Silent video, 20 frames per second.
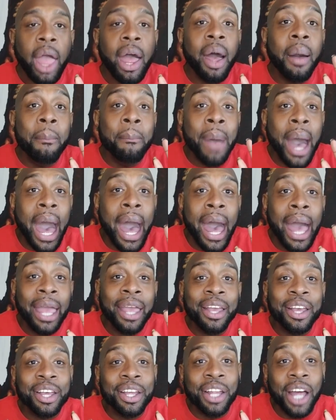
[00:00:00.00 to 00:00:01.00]
my,
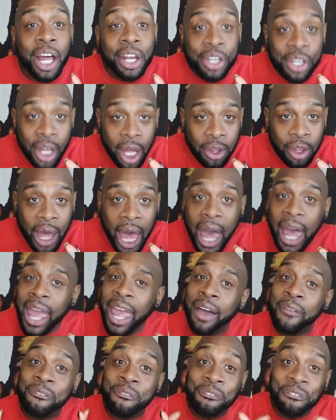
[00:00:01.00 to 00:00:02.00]
another, I
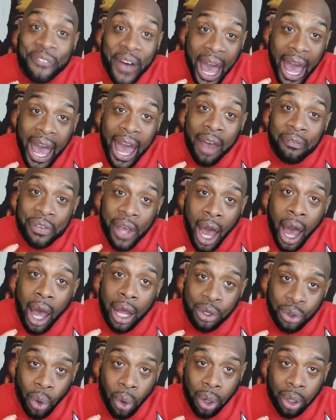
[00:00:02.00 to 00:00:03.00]
have five
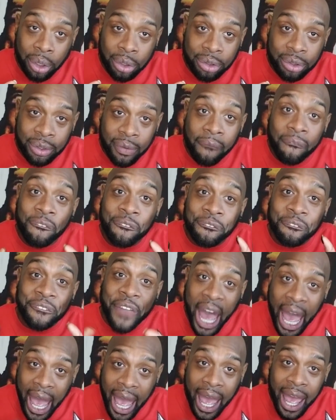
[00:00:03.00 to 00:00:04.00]
goddaughters
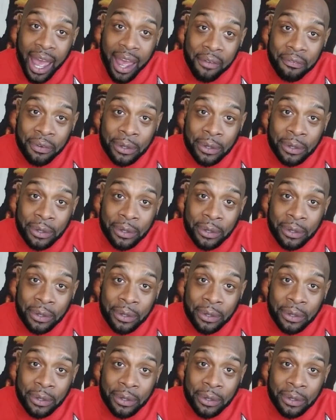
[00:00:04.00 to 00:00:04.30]
five.